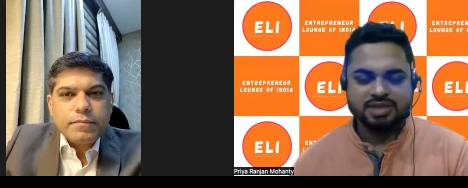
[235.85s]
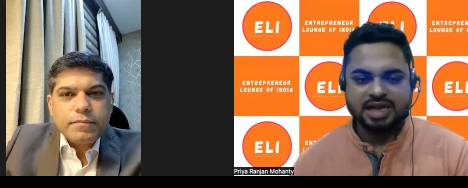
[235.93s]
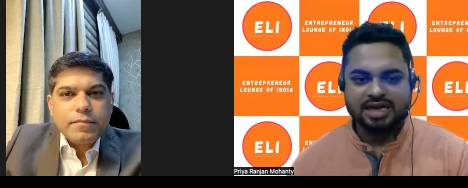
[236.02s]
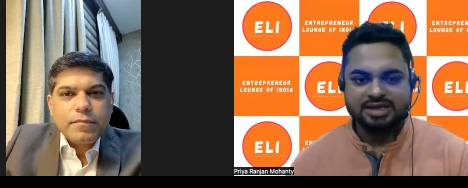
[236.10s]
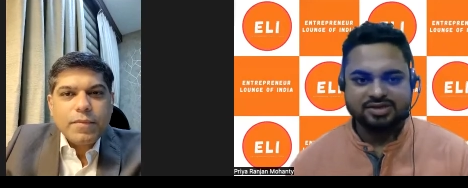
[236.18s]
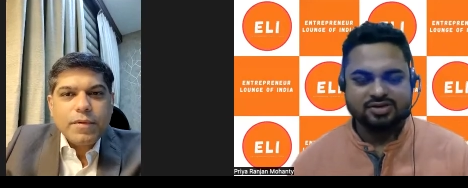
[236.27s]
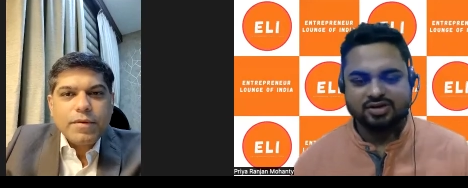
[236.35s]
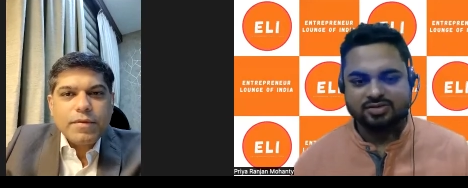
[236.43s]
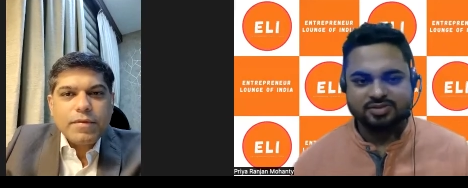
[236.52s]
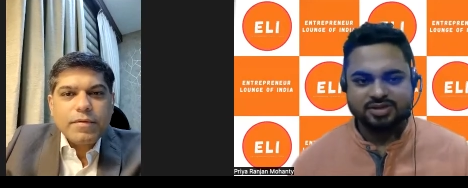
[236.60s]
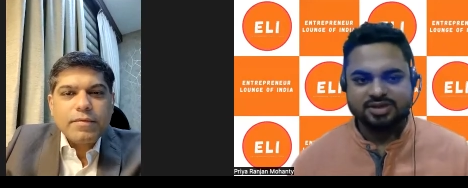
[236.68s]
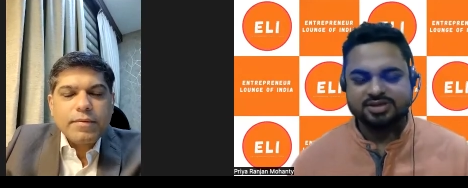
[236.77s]
Speaker 1: large
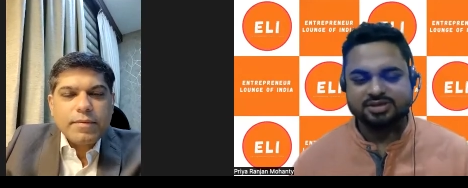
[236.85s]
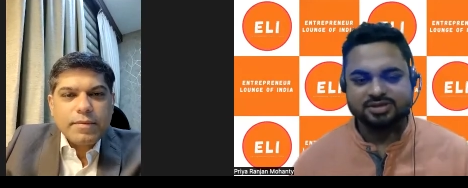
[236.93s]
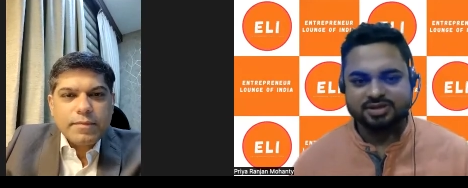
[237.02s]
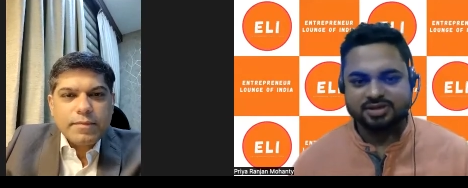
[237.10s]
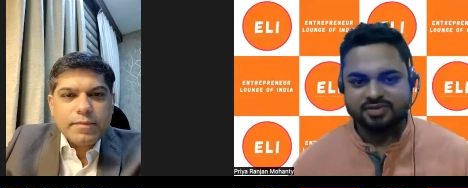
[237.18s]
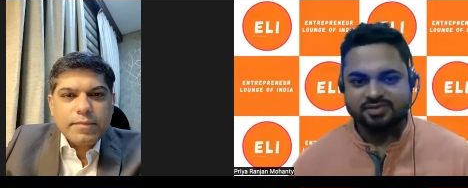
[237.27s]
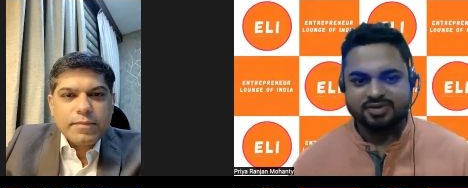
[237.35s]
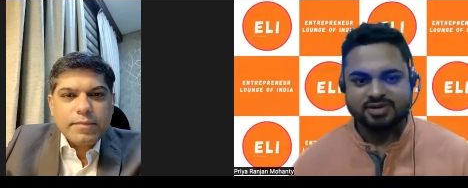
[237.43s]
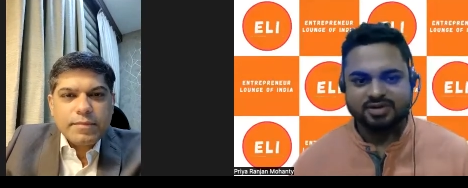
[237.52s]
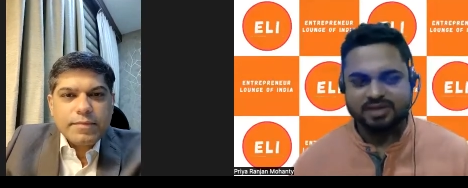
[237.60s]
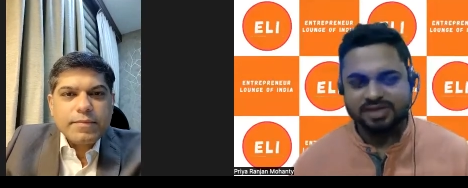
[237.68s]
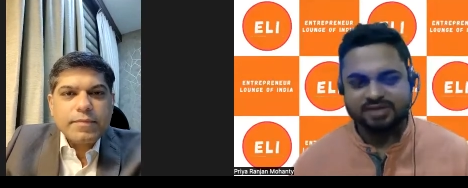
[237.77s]
corporation uh, for
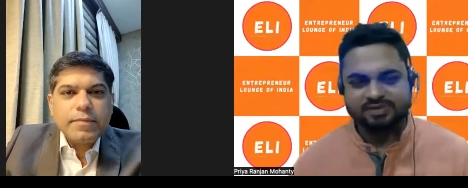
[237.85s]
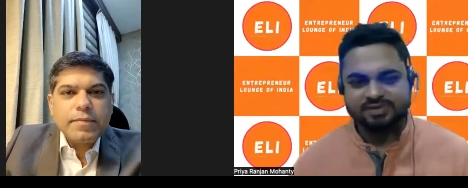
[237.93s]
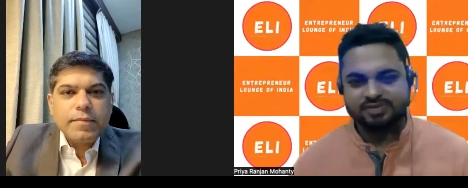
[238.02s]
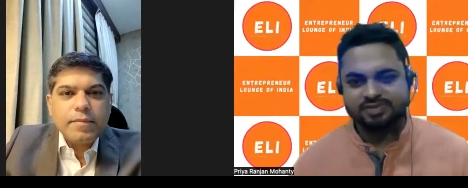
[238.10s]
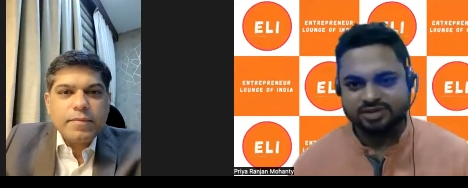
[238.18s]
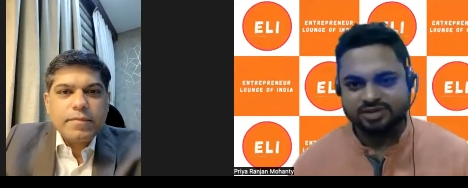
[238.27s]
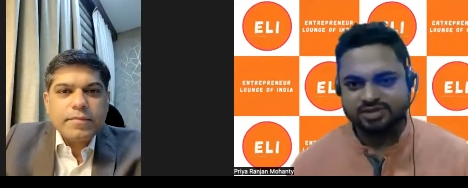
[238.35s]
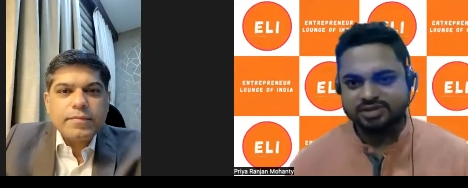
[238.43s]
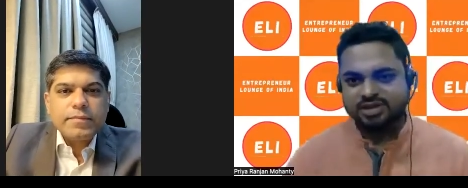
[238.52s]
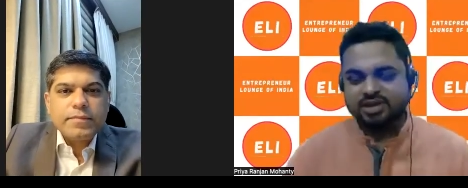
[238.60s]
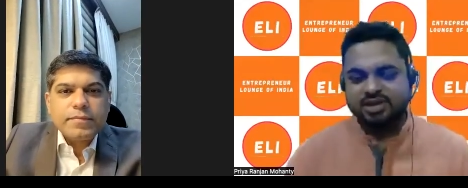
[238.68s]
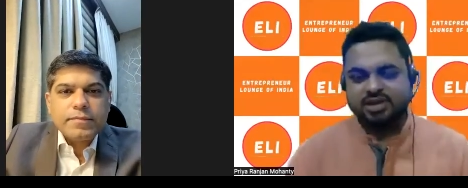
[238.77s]
next few years
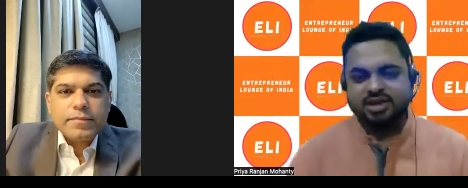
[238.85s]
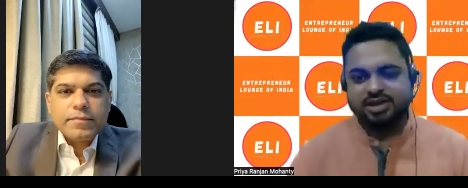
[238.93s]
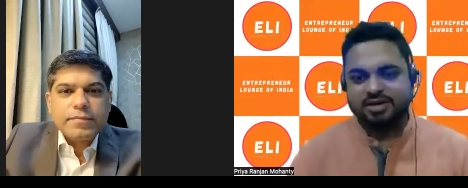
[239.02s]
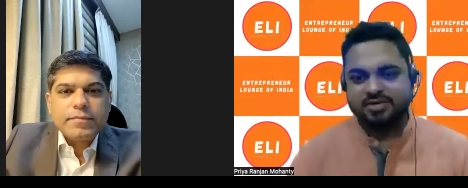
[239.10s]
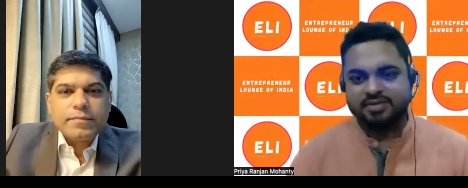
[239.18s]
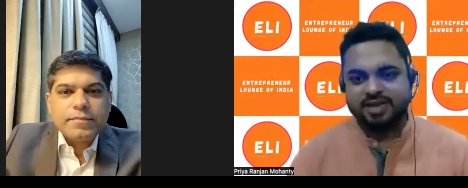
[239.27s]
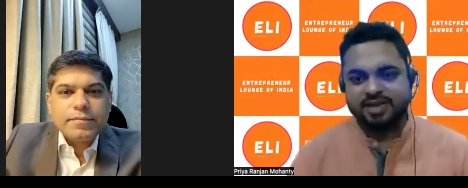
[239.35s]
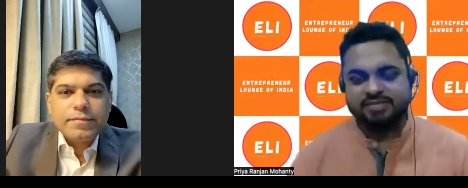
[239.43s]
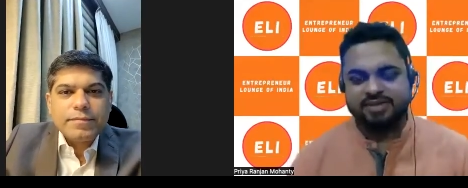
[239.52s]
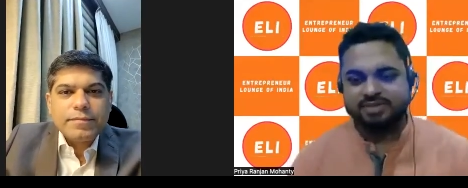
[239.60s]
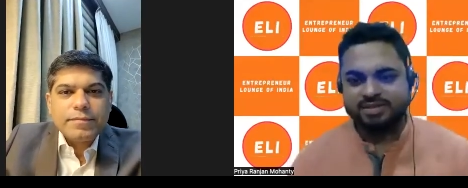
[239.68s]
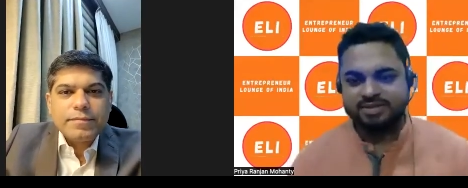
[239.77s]
uh, and
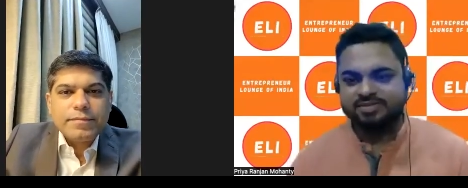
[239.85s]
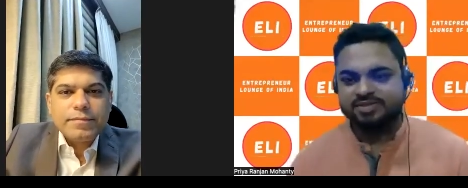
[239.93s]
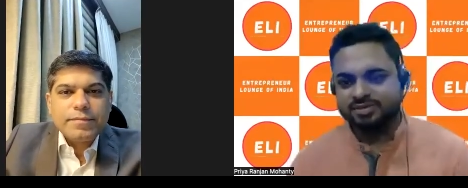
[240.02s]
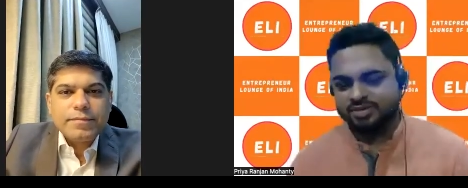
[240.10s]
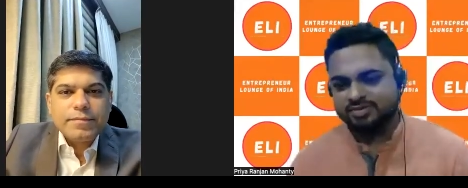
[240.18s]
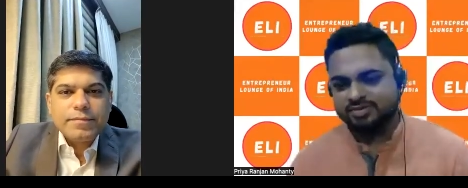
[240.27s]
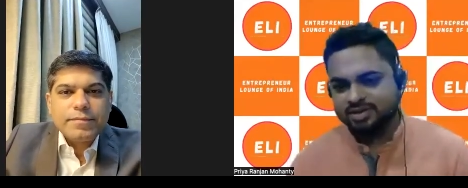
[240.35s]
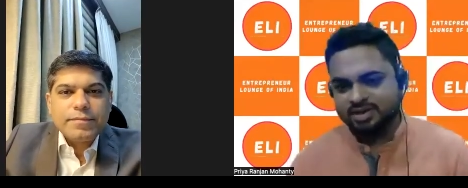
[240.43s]
maybe the future of the